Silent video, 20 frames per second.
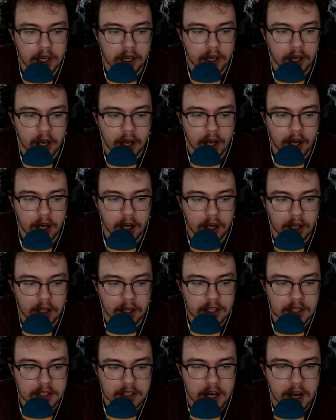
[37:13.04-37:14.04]
It doesn't
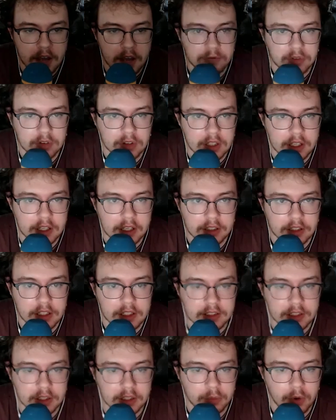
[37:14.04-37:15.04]
have it listed
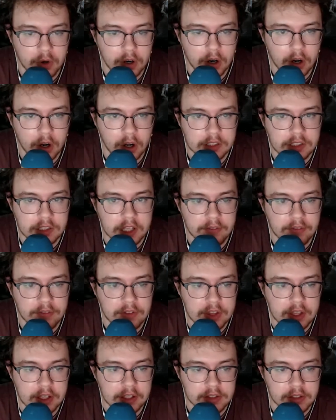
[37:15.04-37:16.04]
what all 7
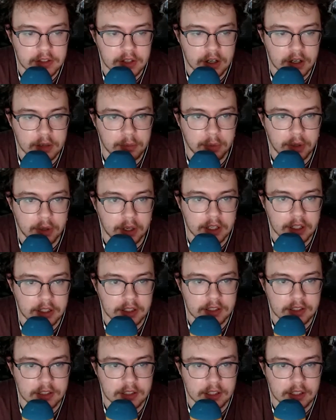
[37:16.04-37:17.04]
things are, but
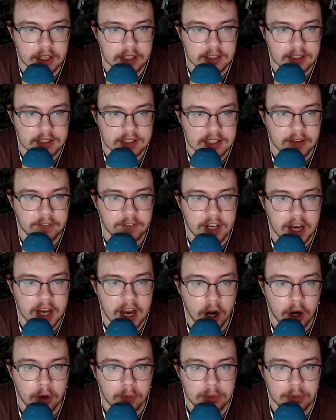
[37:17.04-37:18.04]
gets 7 hair
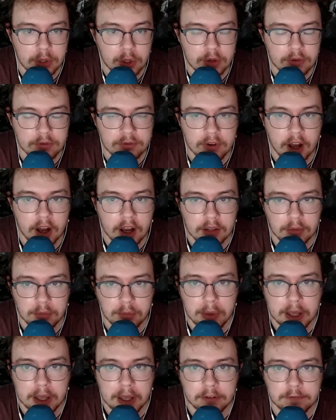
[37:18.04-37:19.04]
beautifying
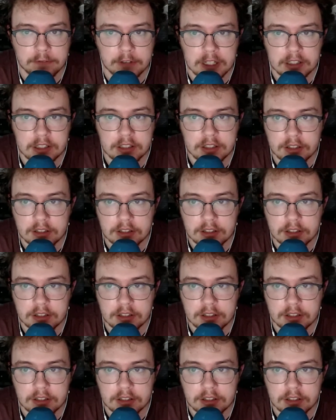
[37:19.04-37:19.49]
benefits.